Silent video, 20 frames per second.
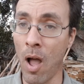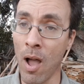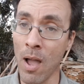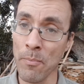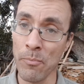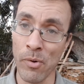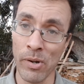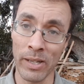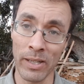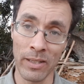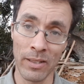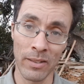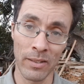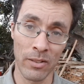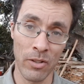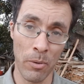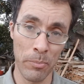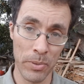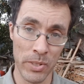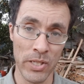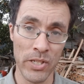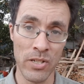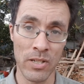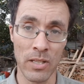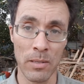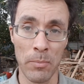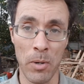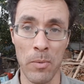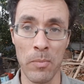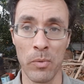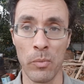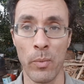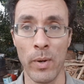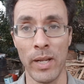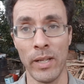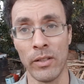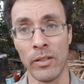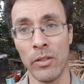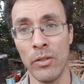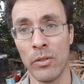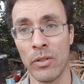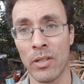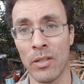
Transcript: I'm running a competition at the moment where you